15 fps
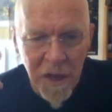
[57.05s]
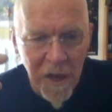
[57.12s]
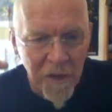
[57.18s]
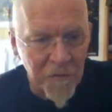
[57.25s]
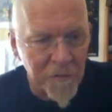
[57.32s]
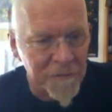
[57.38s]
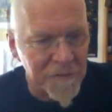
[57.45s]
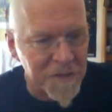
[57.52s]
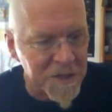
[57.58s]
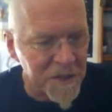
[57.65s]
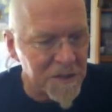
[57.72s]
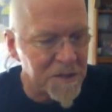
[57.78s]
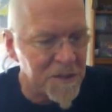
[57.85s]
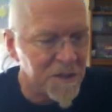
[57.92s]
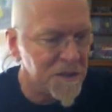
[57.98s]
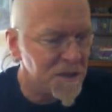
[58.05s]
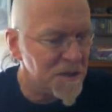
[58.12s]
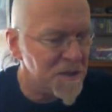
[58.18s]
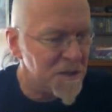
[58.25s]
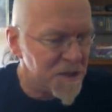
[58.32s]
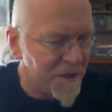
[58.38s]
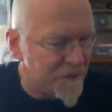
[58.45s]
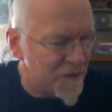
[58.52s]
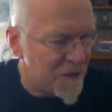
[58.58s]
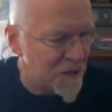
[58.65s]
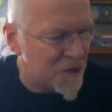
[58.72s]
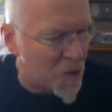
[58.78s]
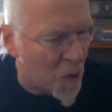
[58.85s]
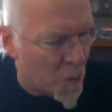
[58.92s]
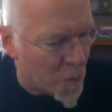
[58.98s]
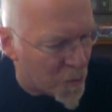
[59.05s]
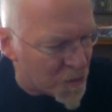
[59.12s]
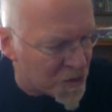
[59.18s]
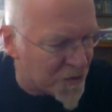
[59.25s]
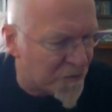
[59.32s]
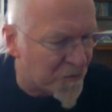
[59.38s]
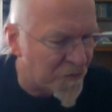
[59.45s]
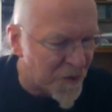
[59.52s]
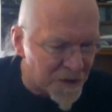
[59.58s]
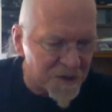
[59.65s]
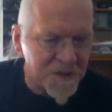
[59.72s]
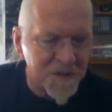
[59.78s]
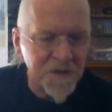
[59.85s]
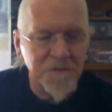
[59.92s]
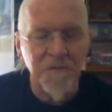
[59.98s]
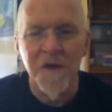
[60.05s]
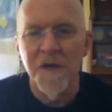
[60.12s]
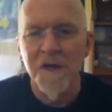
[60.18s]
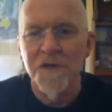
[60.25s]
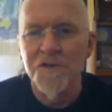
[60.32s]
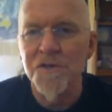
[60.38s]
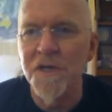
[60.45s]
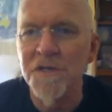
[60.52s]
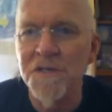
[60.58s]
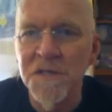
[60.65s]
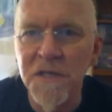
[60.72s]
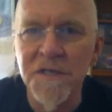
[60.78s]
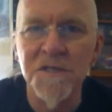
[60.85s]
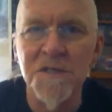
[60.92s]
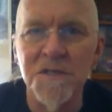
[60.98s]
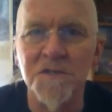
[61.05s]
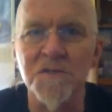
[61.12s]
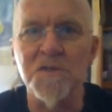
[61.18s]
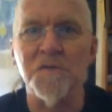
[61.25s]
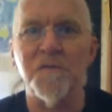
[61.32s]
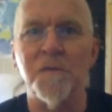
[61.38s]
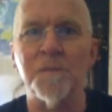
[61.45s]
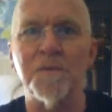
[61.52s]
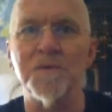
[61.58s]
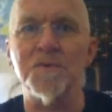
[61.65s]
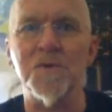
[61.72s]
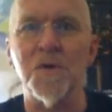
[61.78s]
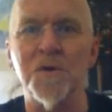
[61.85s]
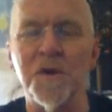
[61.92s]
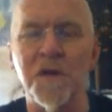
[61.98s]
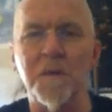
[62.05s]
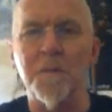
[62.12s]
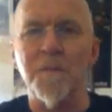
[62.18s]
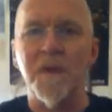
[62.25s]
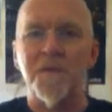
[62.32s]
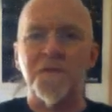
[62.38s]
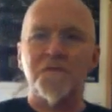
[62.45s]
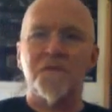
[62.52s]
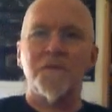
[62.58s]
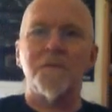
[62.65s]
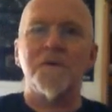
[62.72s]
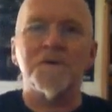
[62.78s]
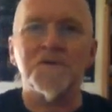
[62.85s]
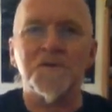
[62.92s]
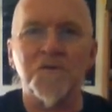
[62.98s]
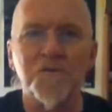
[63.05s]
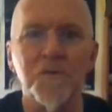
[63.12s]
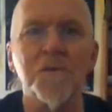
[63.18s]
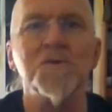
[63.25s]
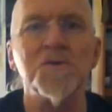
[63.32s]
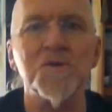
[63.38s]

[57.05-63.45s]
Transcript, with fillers: and from the 60s and 70s onwards, definitive translations of a Plutonic myth have emerged through